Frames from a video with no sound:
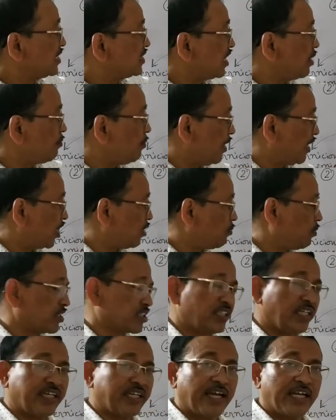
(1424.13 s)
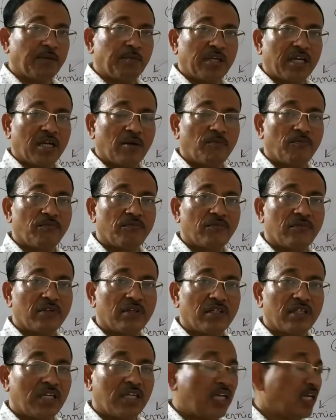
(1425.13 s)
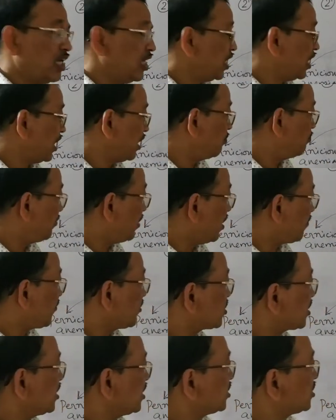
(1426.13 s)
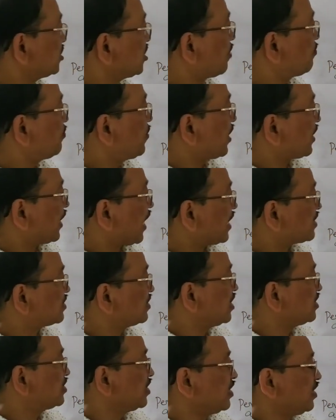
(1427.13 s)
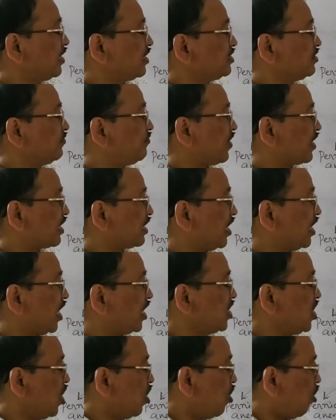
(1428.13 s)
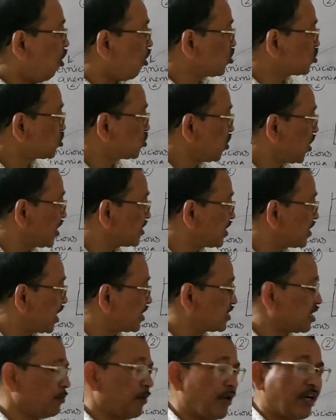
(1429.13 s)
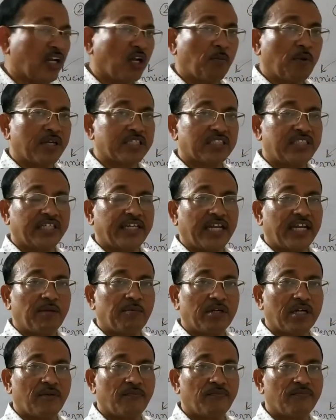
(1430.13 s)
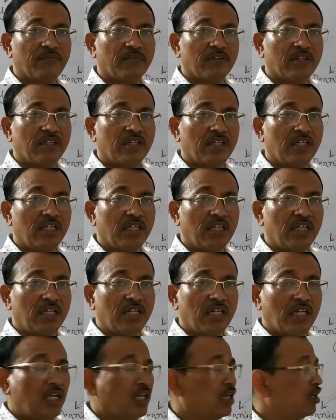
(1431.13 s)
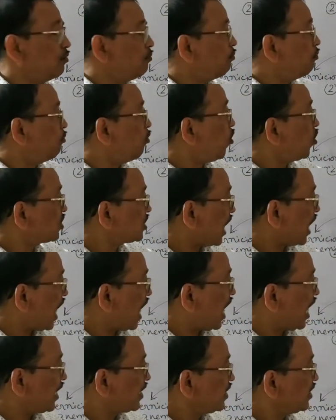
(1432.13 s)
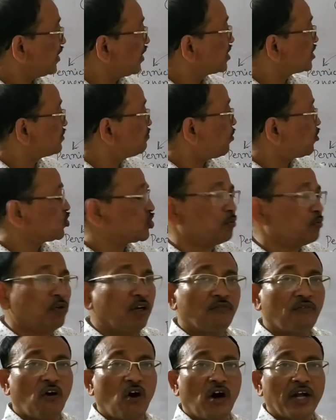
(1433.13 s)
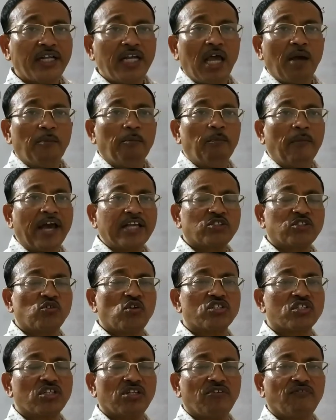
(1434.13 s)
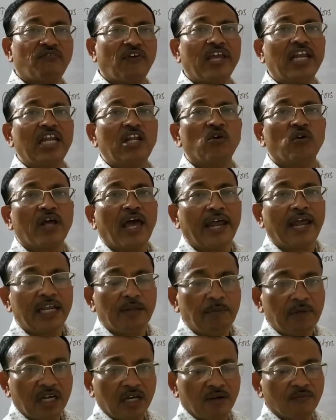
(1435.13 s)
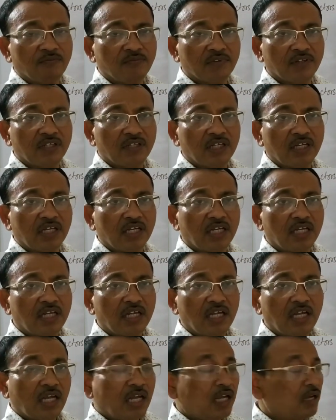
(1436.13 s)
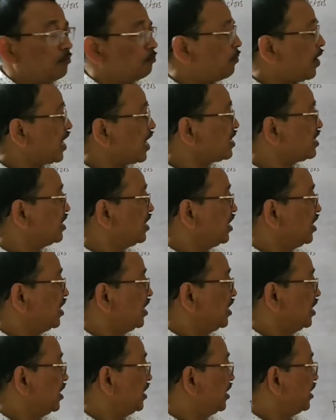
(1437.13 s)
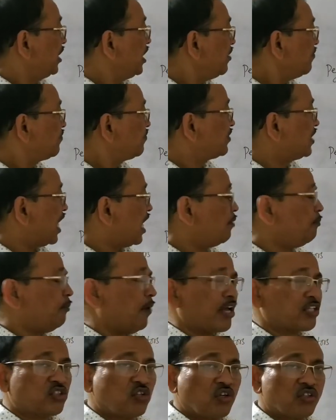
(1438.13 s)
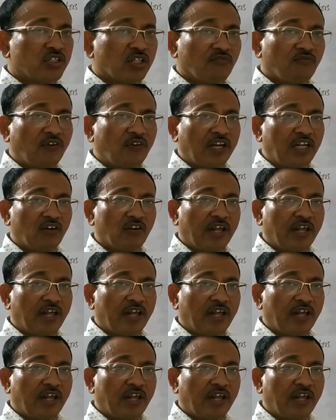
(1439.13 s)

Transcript: the megaloblastic anemia. Deficiency of the caseal intrinsic factor also results the megaloblastic anemia. Both are responsible for maturation failure anemia. But if the maturation failure